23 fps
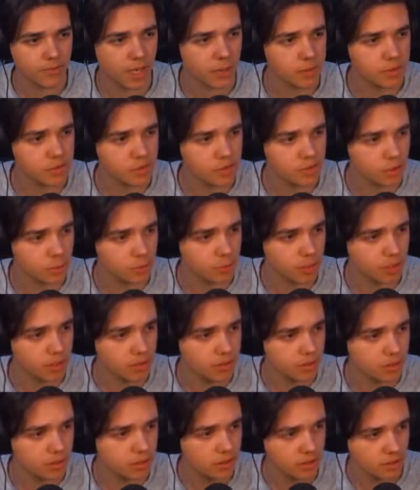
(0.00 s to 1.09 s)
That was stupid.
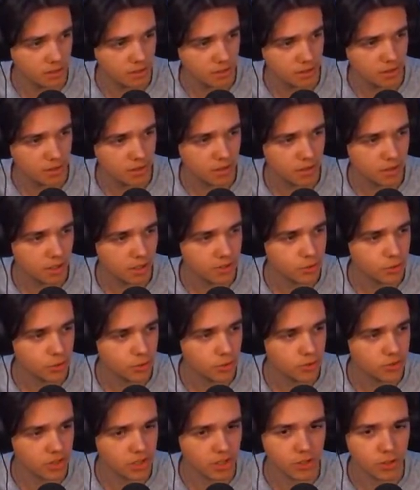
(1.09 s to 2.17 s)

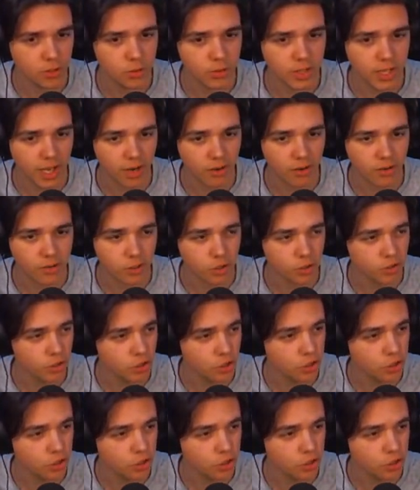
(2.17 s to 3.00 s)
Introducing a new character in the